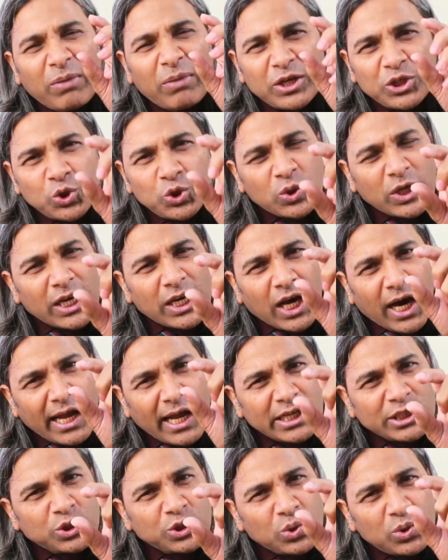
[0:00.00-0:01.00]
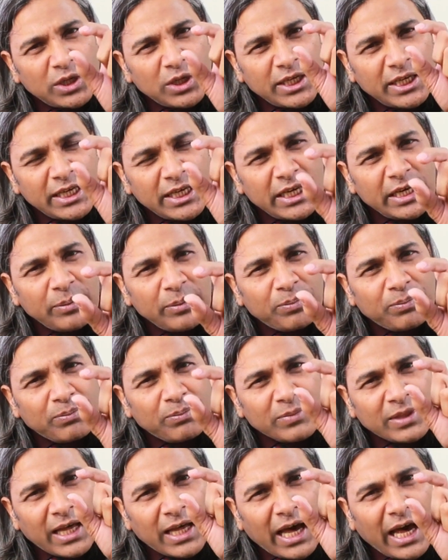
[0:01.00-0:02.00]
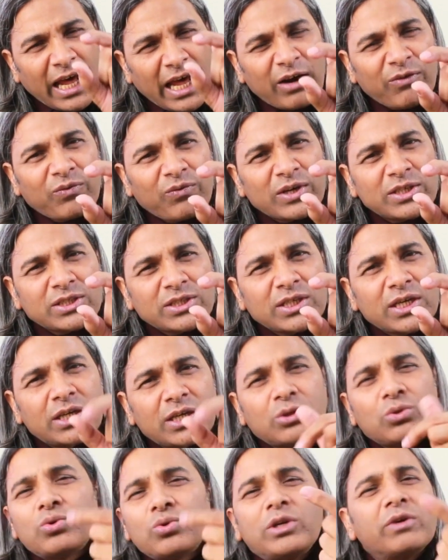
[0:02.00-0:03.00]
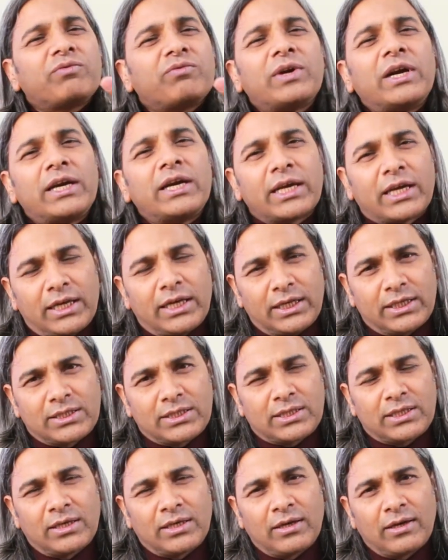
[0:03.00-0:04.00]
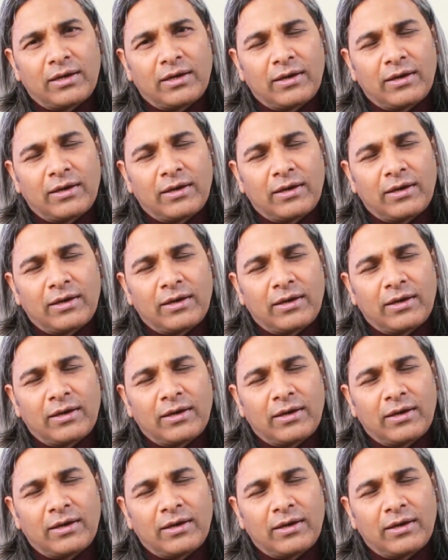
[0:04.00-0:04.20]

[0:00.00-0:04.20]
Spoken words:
but you can also deep the alpha state through different techniques